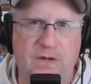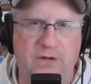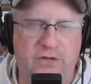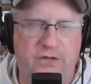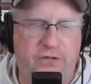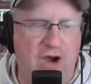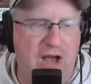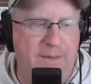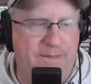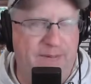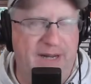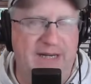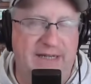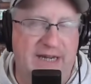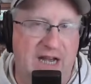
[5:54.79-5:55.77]
Sean
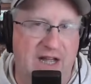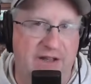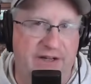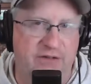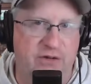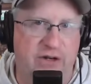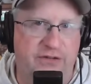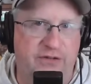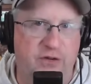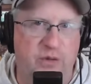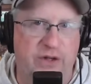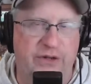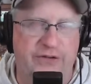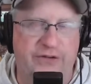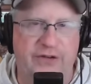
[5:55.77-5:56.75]
Payton yelling at Russell
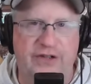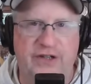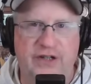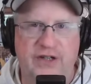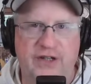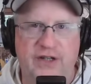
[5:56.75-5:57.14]
Wilson